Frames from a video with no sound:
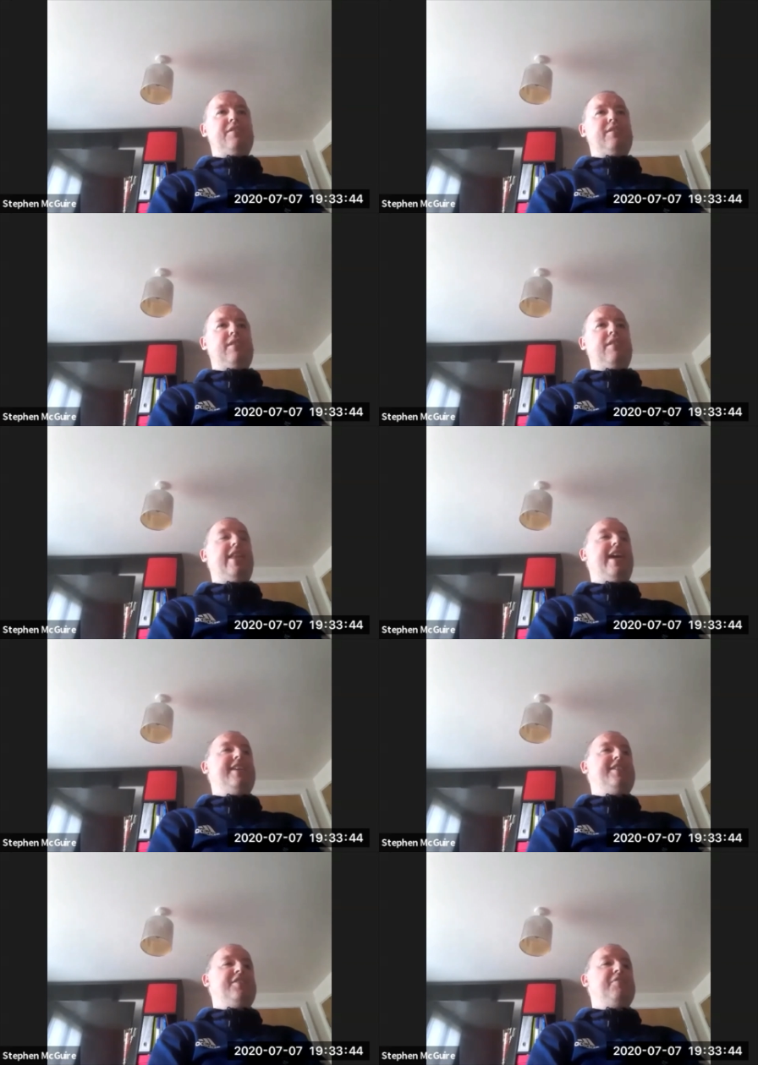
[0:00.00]
or
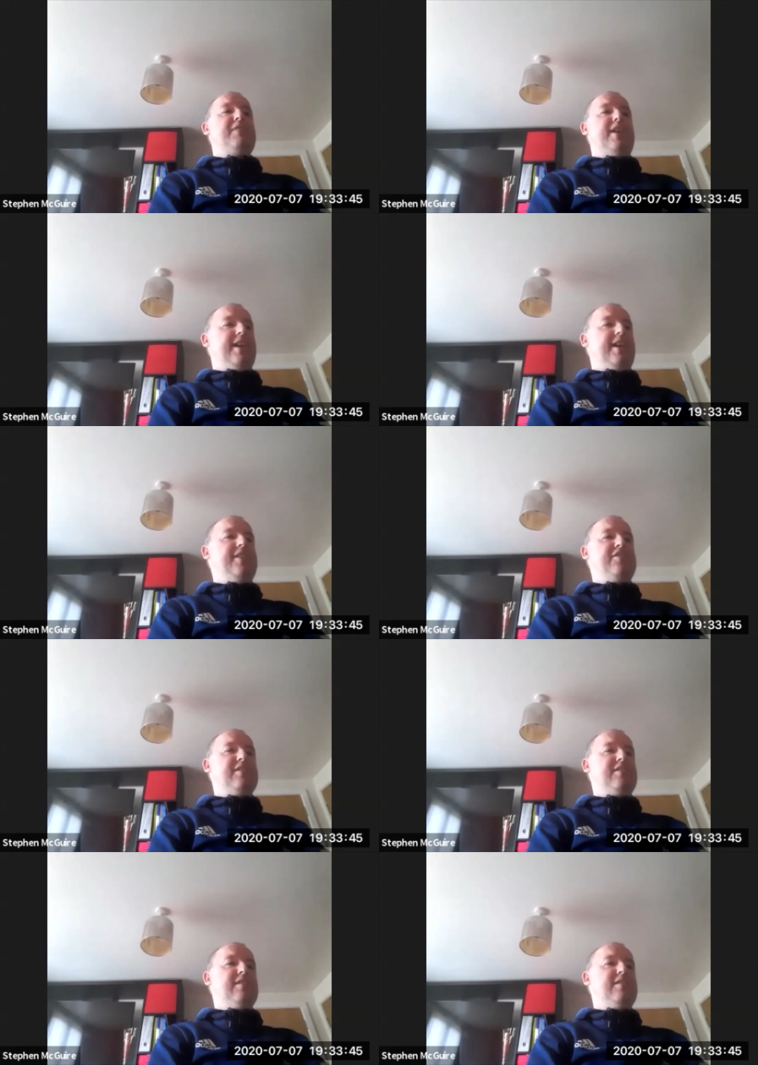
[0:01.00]
license to go, yeah, I can
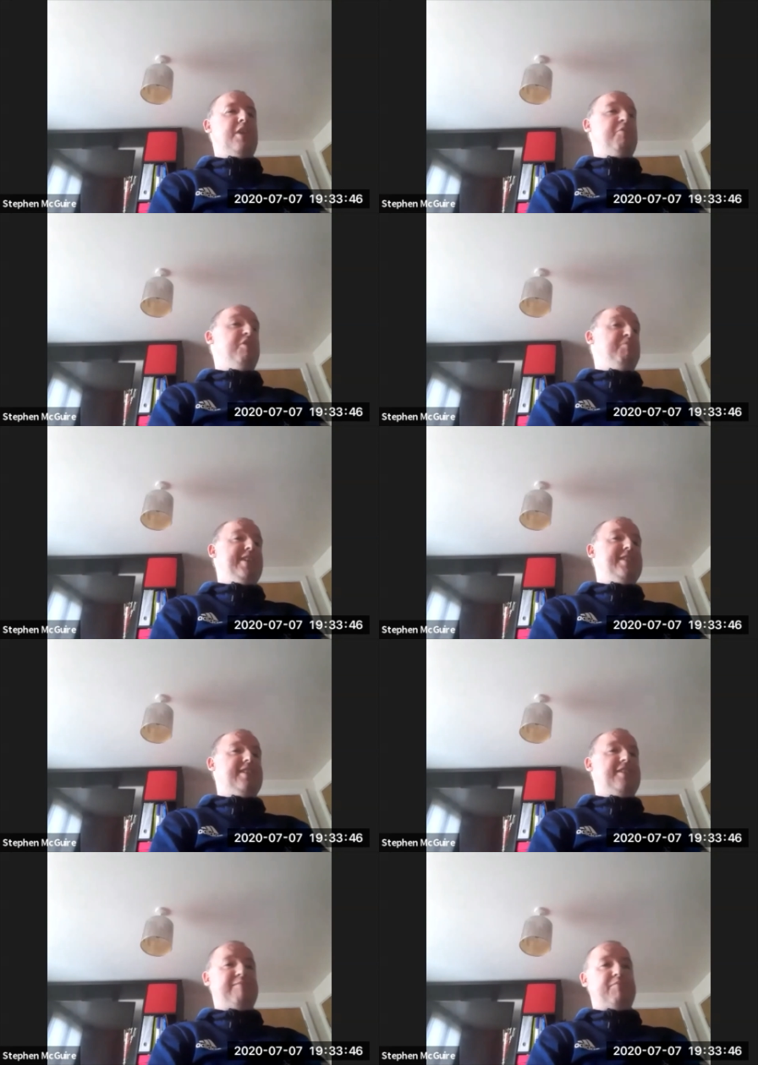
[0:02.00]
change it. I will mix it
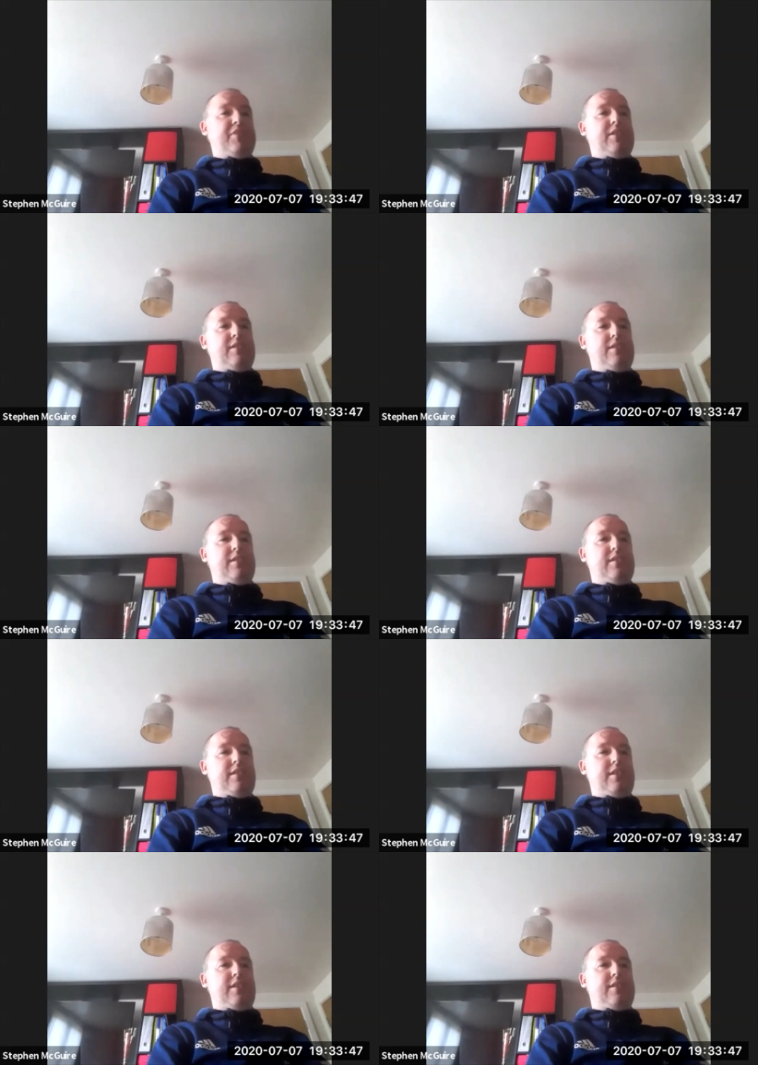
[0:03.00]
up and
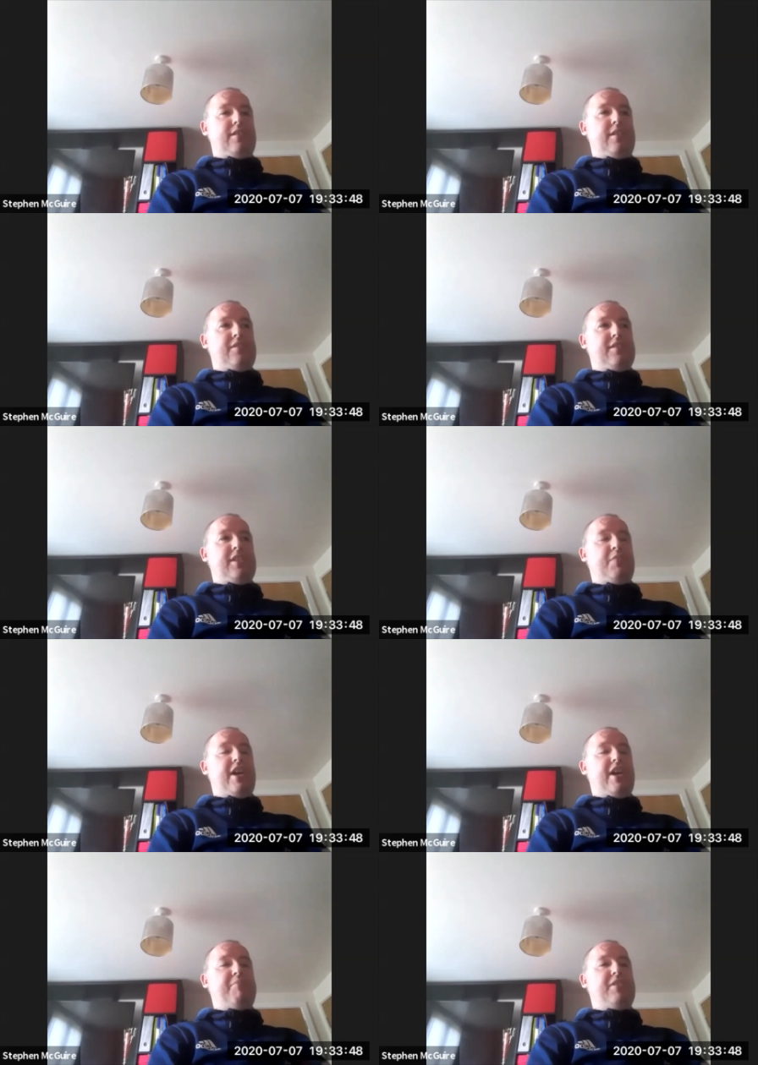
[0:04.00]
see what
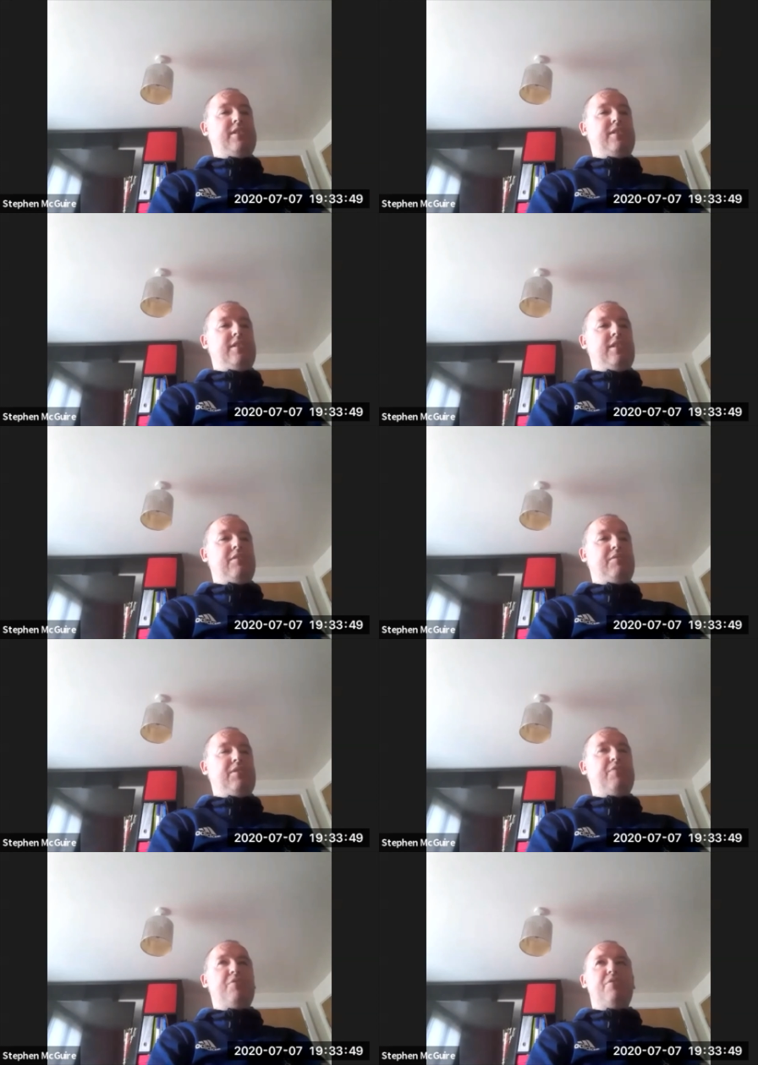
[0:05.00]
happens. You'll
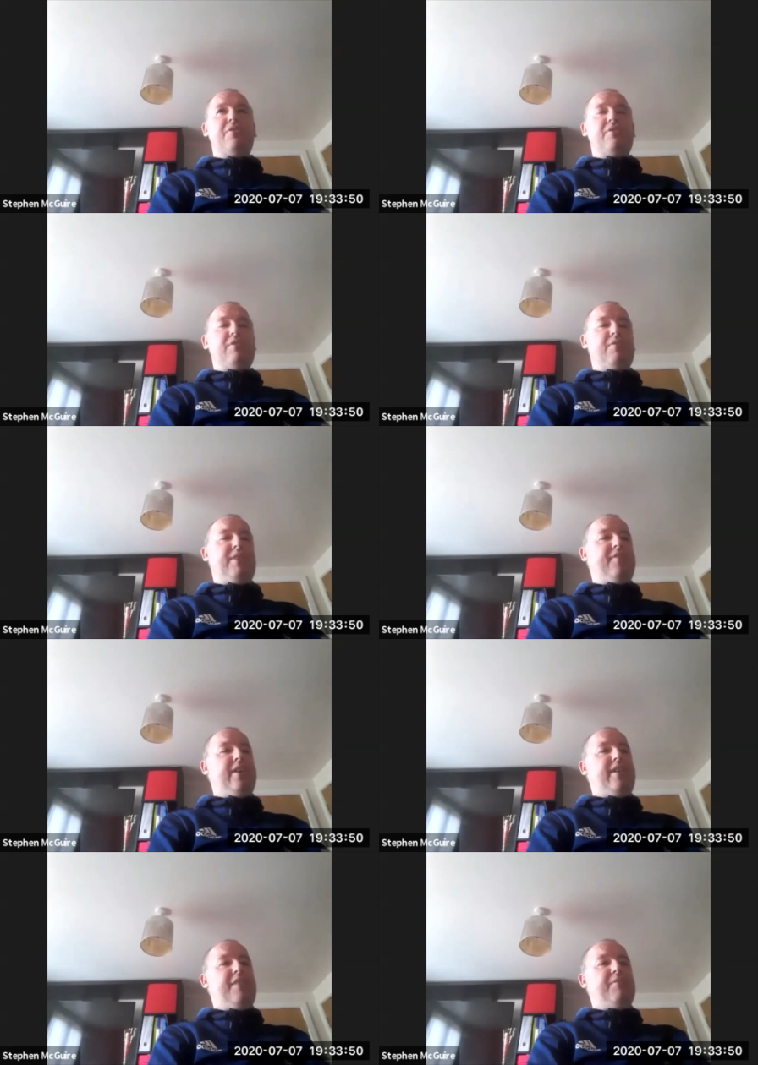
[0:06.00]
go quite far
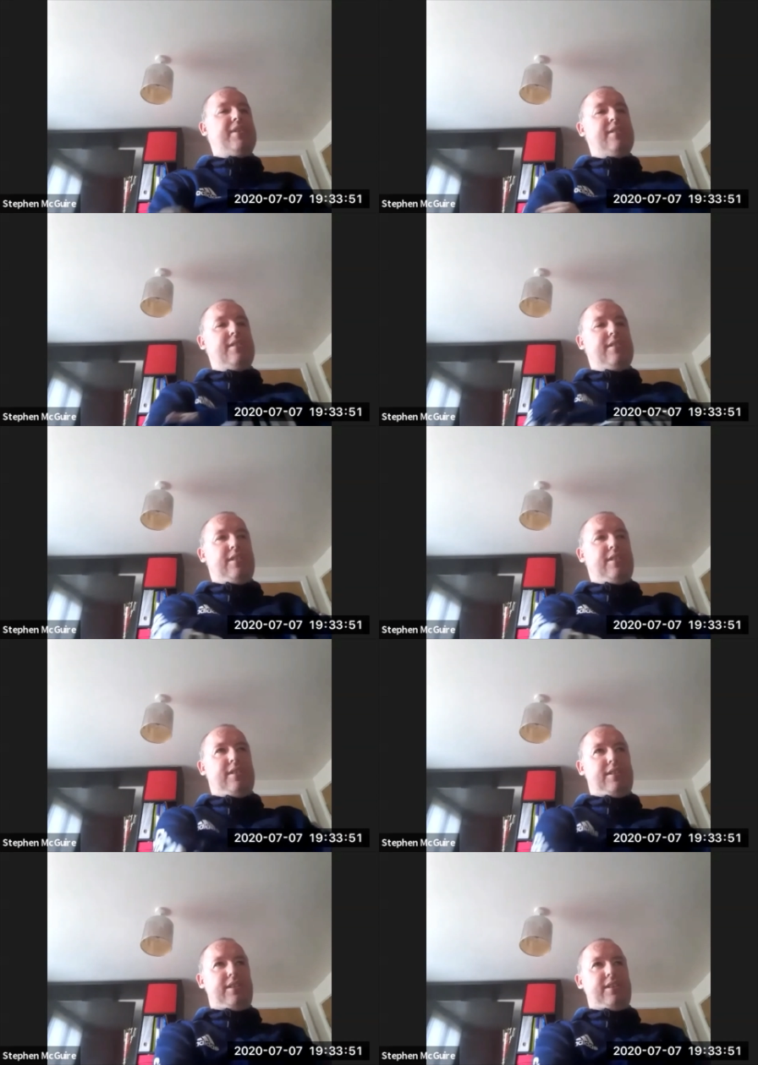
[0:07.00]
that way.
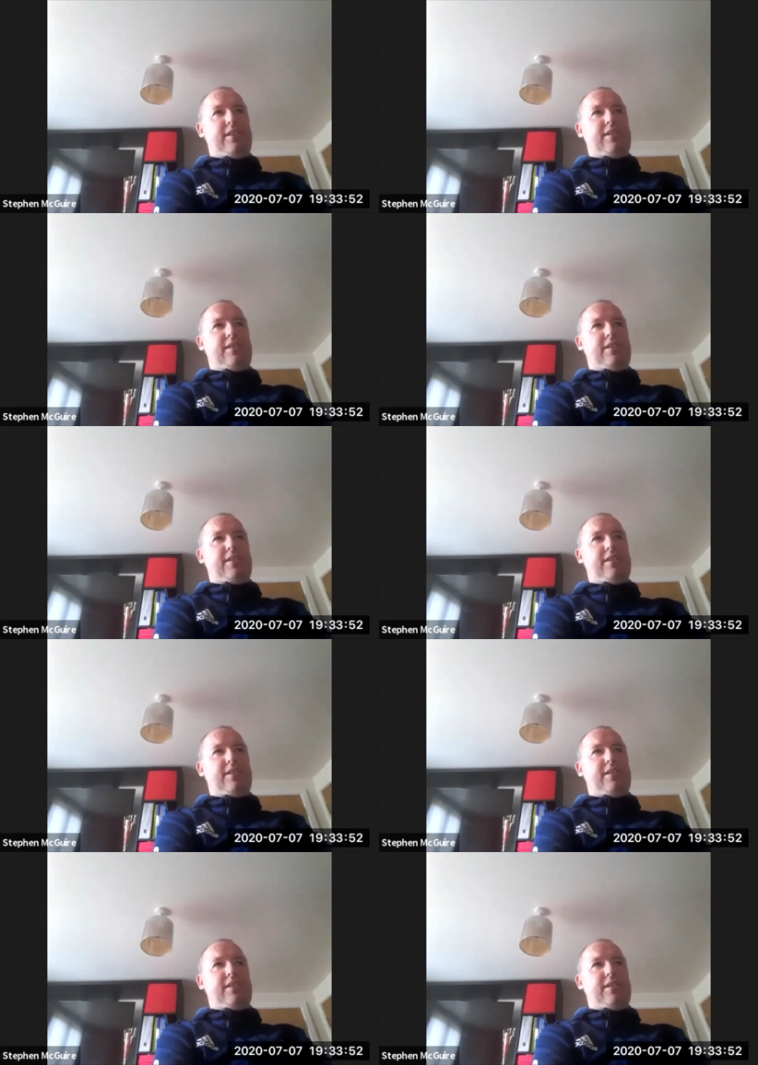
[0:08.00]
Yeah,